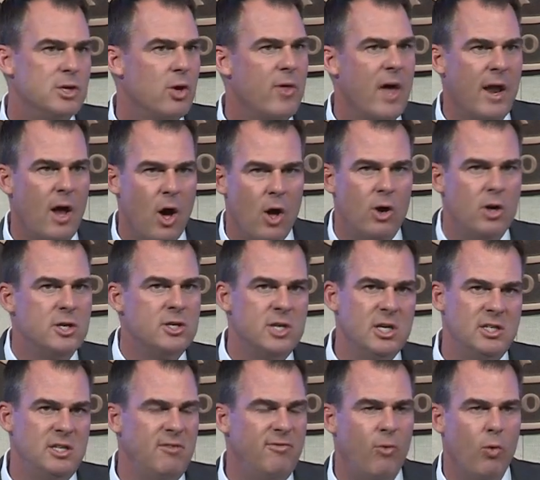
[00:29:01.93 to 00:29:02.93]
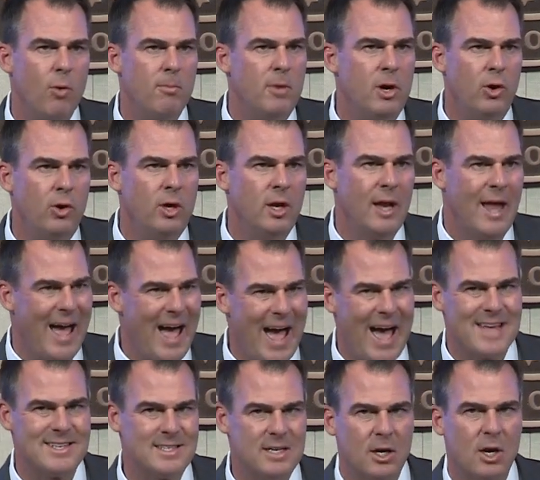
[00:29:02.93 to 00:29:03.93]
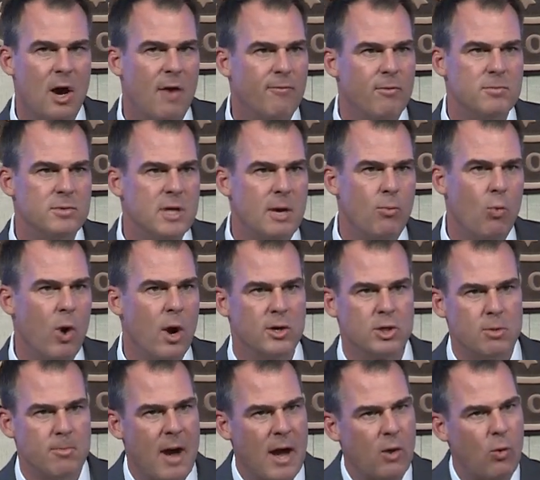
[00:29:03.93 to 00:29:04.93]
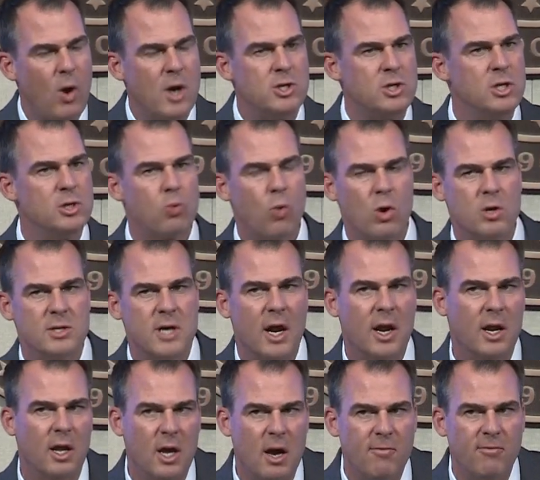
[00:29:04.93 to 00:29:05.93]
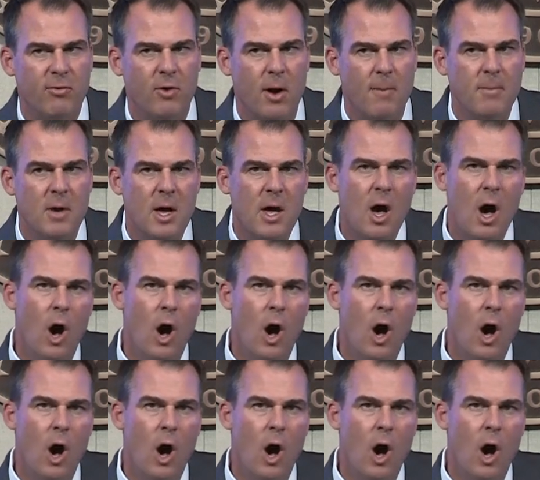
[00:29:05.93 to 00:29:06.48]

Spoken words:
So that $164 million has to come from somewhere. So my question is, where is that going to come from?